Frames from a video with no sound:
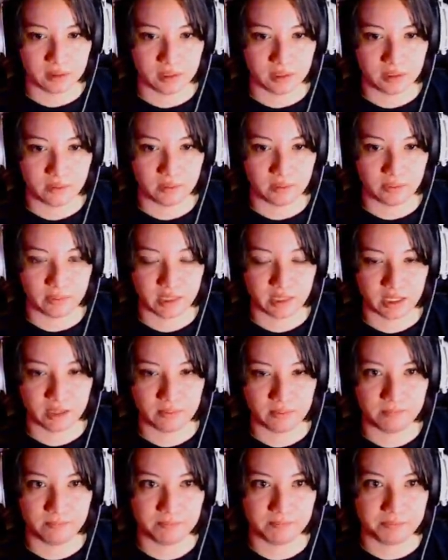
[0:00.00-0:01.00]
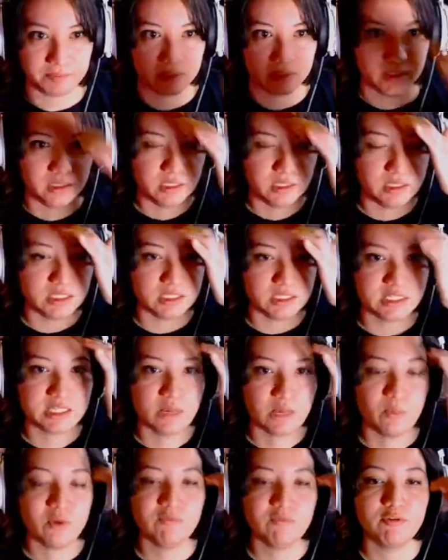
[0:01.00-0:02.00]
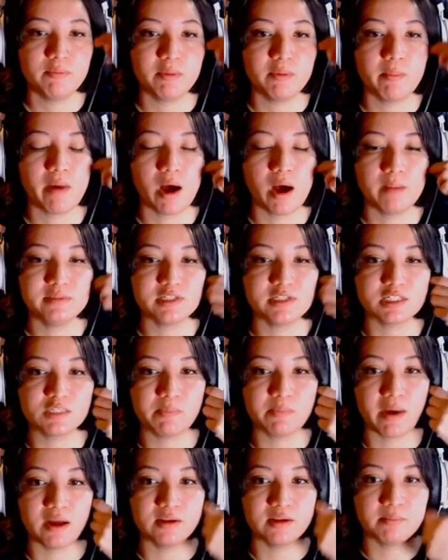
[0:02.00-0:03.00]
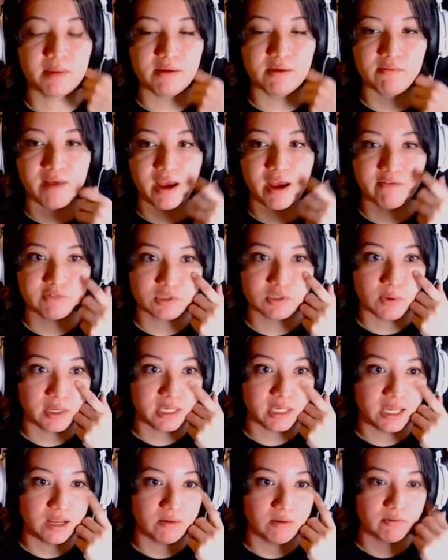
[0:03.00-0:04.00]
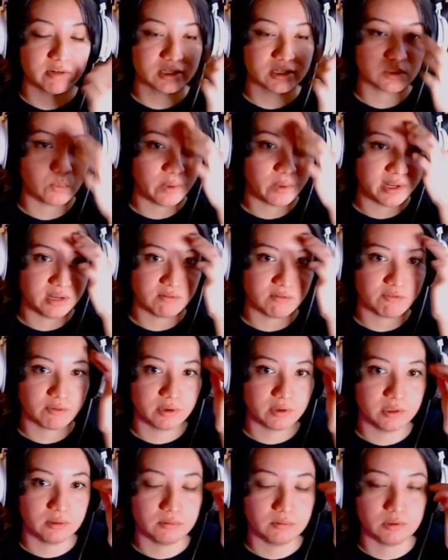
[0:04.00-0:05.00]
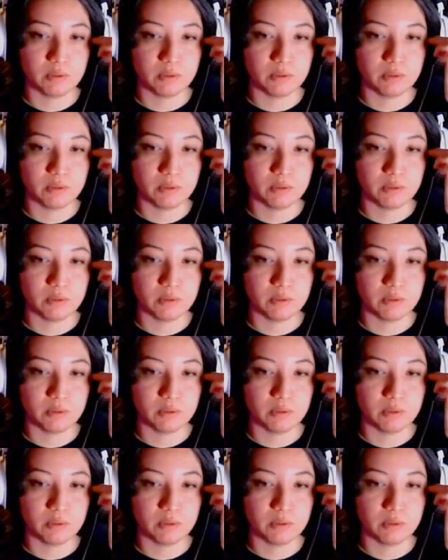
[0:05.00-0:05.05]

Okay, what do we got? Someone from the mob just spotted my raft, so I can't risk waiting for you.